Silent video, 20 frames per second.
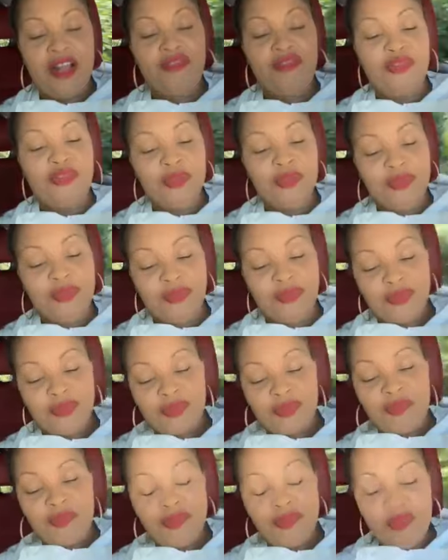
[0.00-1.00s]
sell food.
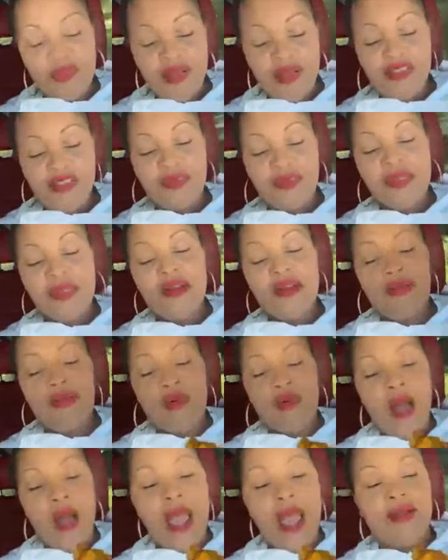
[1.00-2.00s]
It's been a
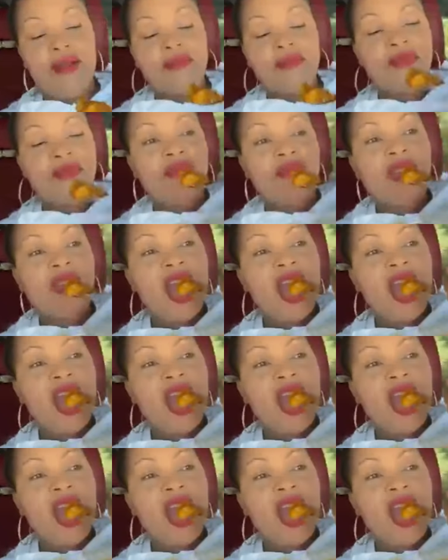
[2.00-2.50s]
while.